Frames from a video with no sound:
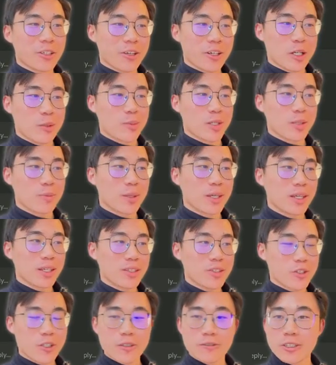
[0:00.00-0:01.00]
our MCP
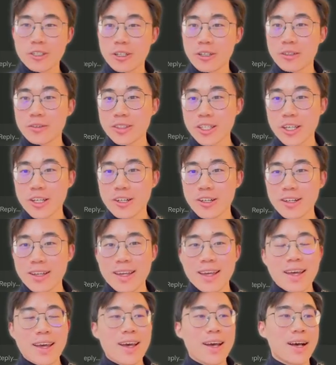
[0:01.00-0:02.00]
server on here.
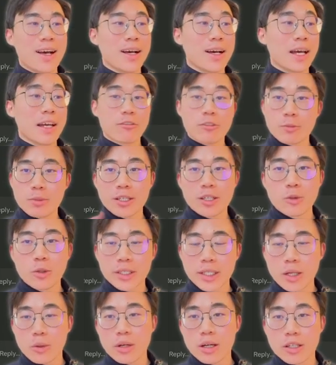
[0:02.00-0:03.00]
Everybody will
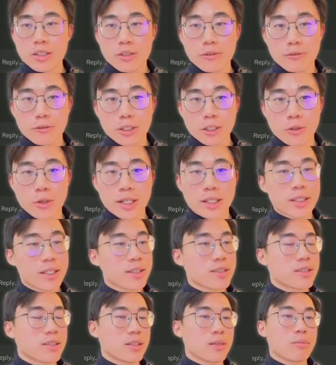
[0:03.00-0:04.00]
get 100 free
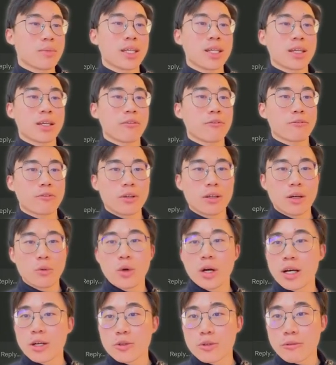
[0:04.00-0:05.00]
credits, meaning
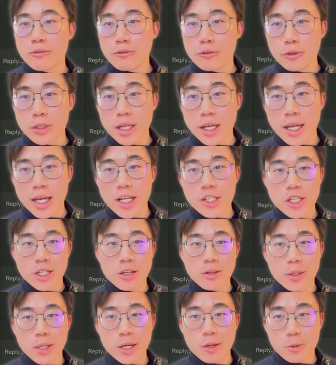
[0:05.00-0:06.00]
100 free AI
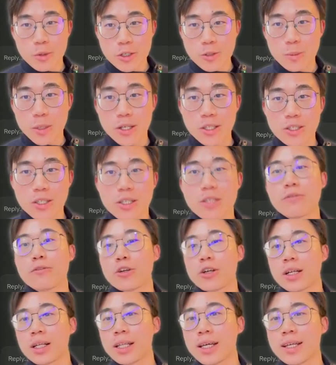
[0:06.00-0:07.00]
generated responses for
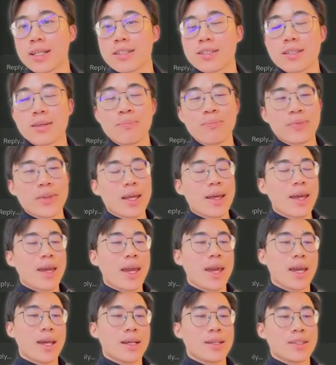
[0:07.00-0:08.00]
your clients.
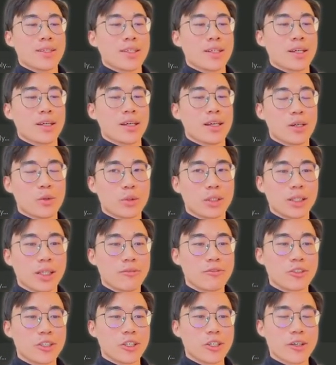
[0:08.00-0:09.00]
And I would
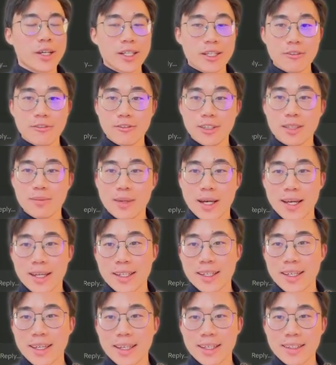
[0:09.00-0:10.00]
love to hear any
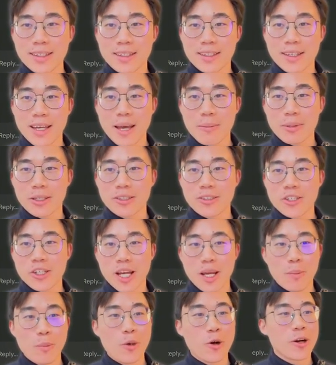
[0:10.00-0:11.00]
feedback and happy to
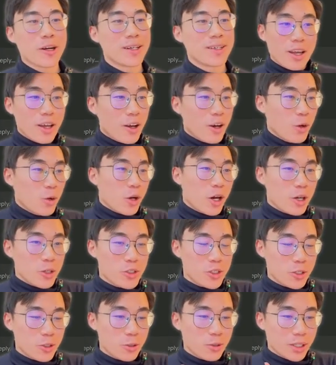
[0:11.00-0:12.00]
chat more. Oh,
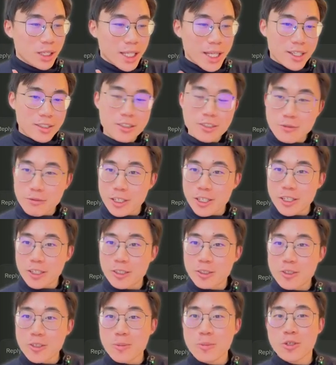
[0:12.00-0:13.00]
also like this
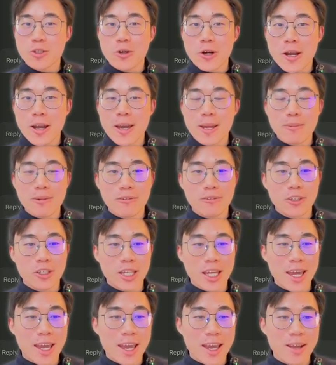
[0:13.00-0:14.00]
video, subscribe if you
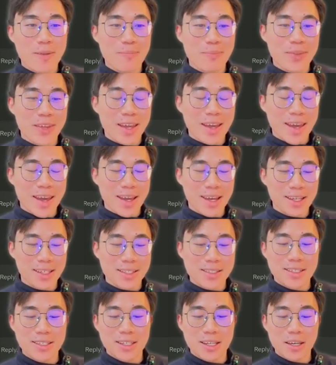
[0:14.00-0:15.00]
can.
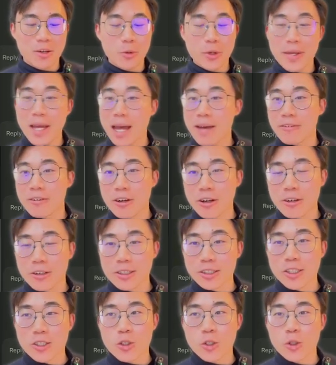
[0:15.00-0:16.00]
And we have our
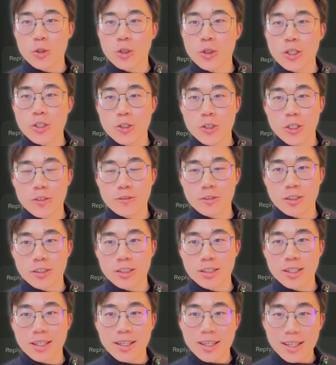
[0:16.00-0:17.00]
Discord
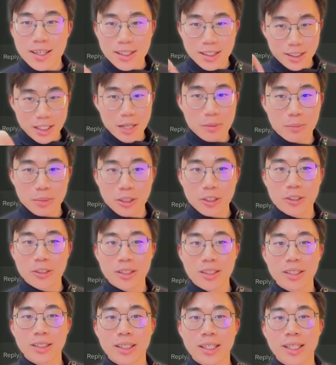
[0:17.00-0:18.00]
server down below in
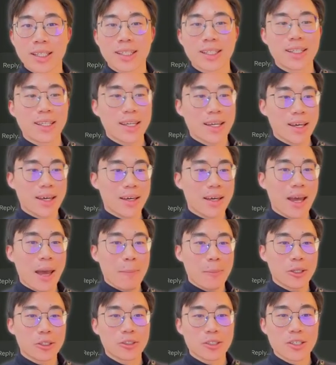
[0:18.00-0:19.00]
the link.
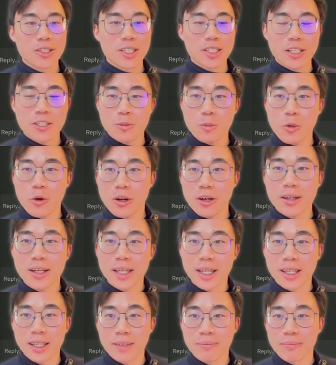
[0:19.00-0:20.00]
Happy to discuss more
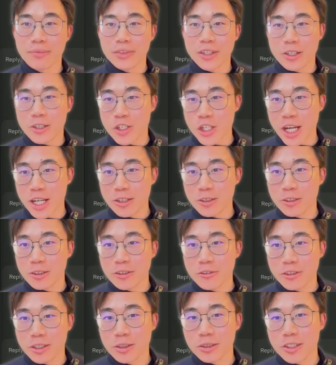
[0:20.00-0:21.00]
in our
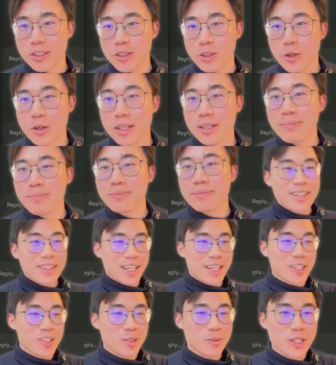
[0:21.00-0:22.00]
channel on Discord.
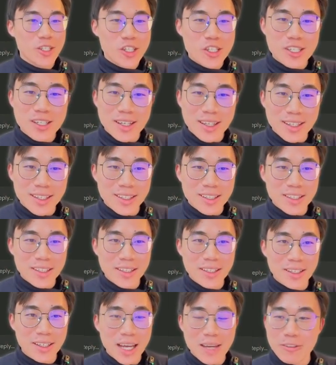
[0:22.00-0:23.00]
Thank you so much and
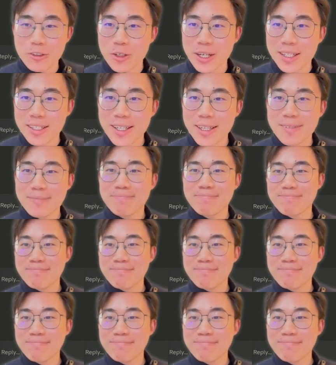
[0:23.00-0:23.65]
have a great day.